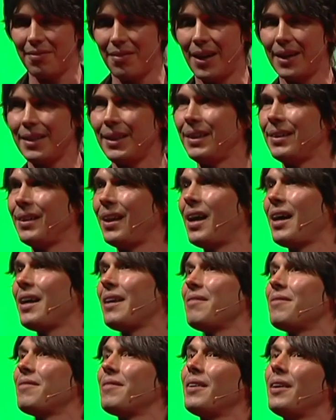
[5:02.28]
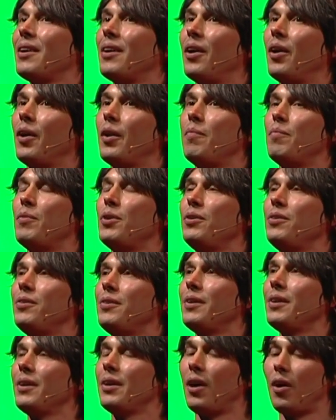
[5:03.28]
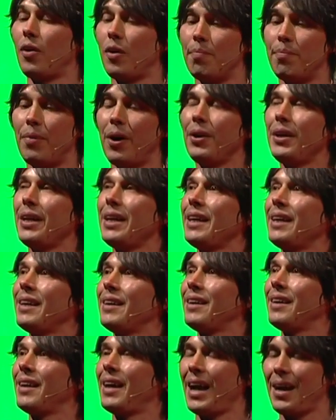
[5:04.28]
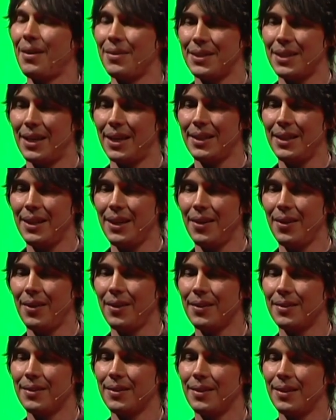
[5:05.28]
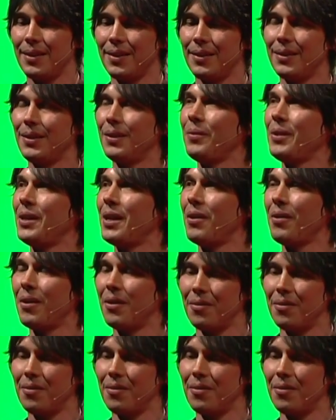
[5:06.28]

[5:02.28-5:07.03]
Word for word: finding life on a moon or a body outside the Earth that we know